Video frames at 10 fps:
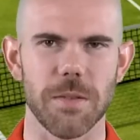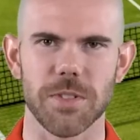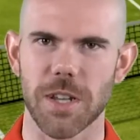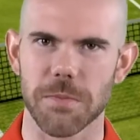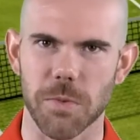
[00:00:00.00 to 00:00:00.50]
I'm
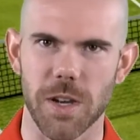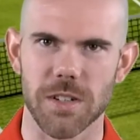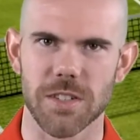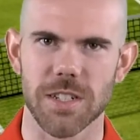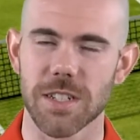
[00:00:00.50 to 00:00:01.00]
James
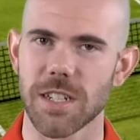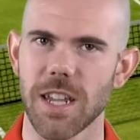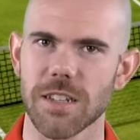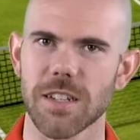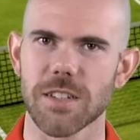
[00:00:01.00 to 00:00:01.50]
Waterson, and
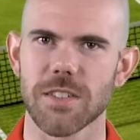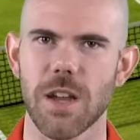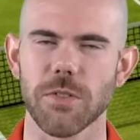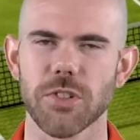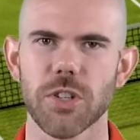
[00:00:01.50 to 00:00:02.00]
today Tennis
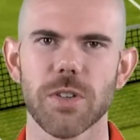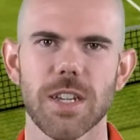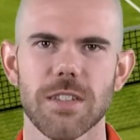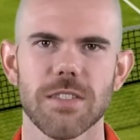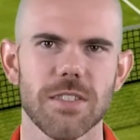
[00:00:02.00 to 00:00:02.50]
Now will
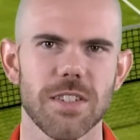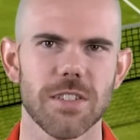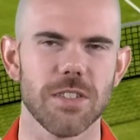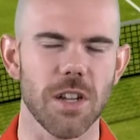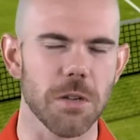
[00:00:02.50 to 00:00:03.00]
showcase the
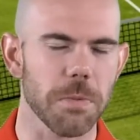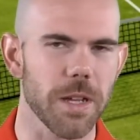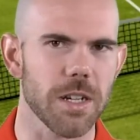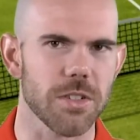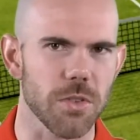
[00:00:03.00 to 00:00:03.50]
six young
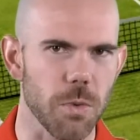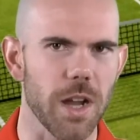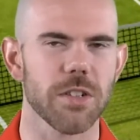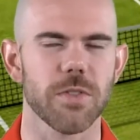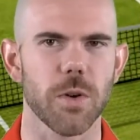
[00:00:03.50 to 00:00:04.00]
players to
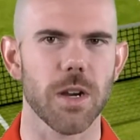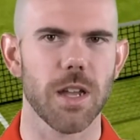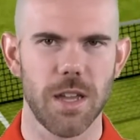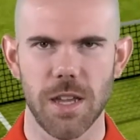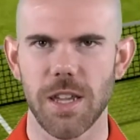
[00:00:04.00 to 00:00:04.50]
watch for
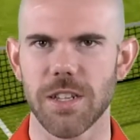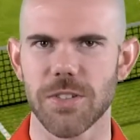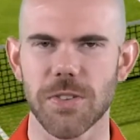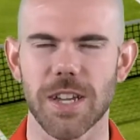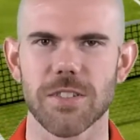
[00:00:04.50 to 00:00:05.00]
in
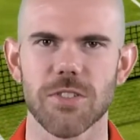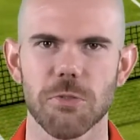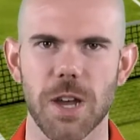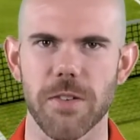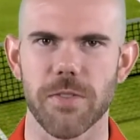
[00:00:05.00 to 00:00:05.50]

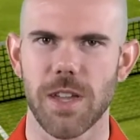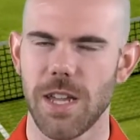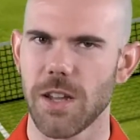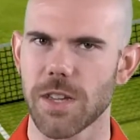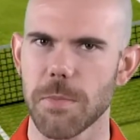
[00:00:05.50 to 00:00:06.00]
2012.
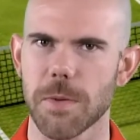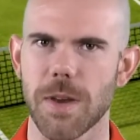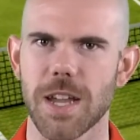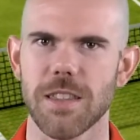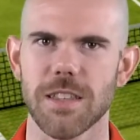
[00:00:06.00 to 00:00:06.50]
Now, keep in
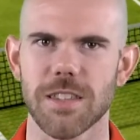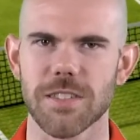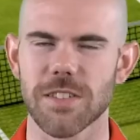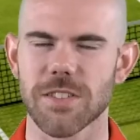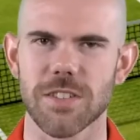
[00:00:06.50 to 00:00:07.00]
mind that
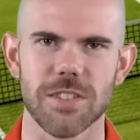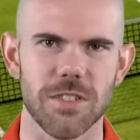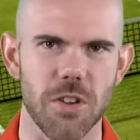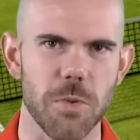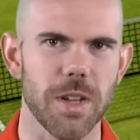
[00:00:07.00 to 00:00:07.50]
this list is
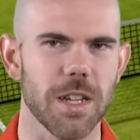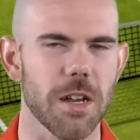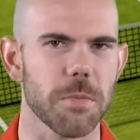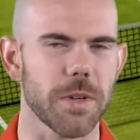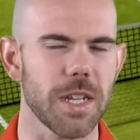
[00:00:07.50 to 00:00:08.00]
in no way
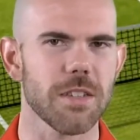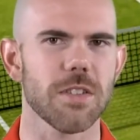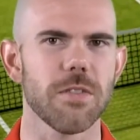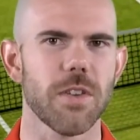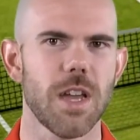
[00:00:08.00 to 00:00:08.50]

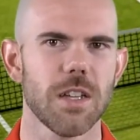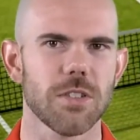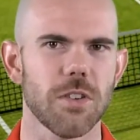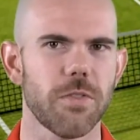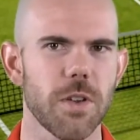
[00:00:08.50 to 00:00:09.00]
comprehensive,
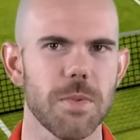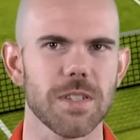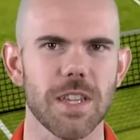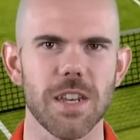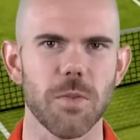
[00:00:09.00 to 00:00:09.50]
so if we
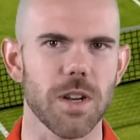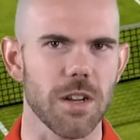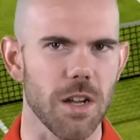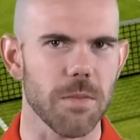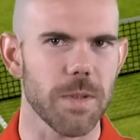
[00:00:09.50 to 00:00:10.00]
miss anyone
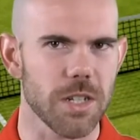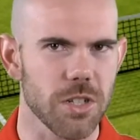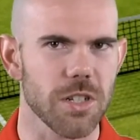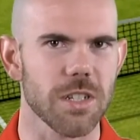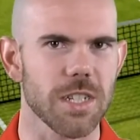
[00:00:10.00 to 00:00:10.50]
at all, make
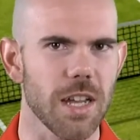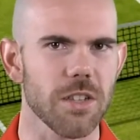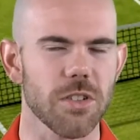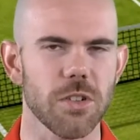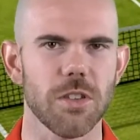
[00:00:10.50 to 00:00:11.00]
sure to
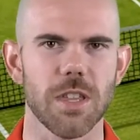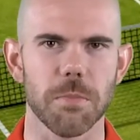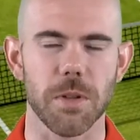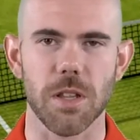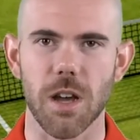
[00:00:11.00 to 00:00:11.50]
tell us who you
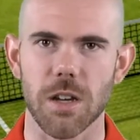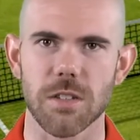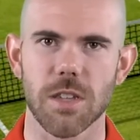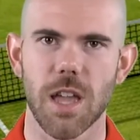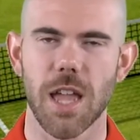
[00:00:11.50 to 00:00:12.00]
think
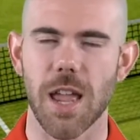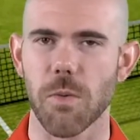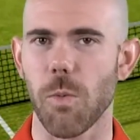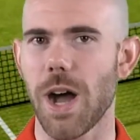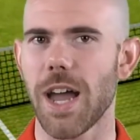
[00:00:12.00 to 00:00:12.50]
belongs
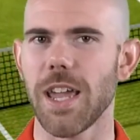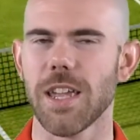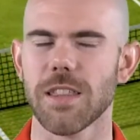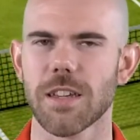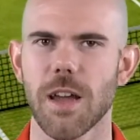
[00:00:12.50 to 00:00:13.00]
and why
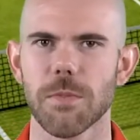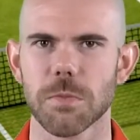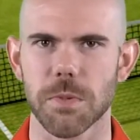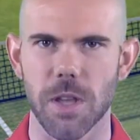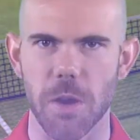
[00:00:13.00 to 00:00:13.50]
in the
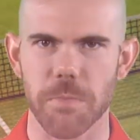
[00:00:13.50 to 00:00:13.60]
comments below.